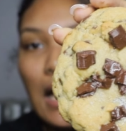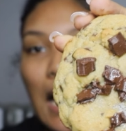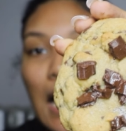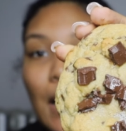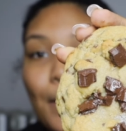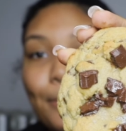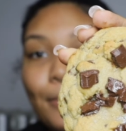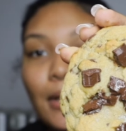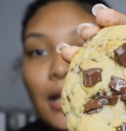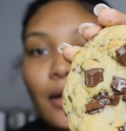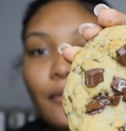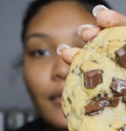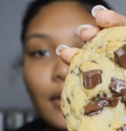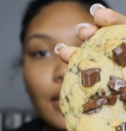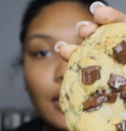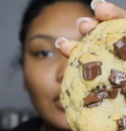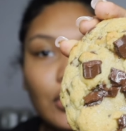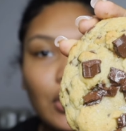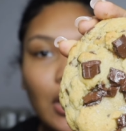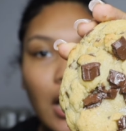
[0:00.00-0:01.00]
I'm loving
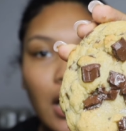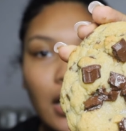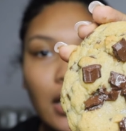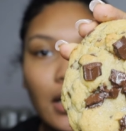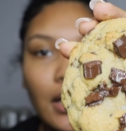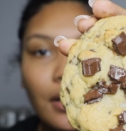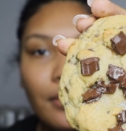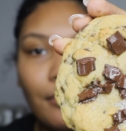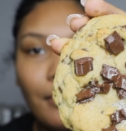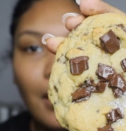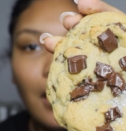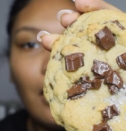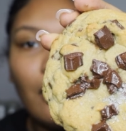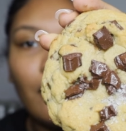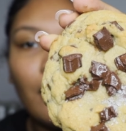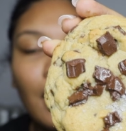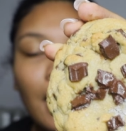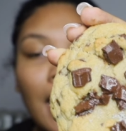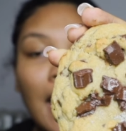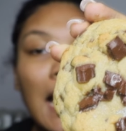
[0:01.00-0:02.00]
the chocolate
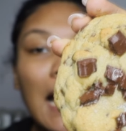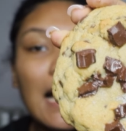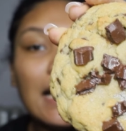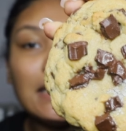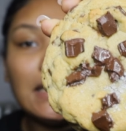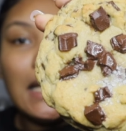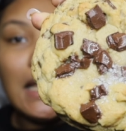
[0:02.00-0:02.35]
amount. Has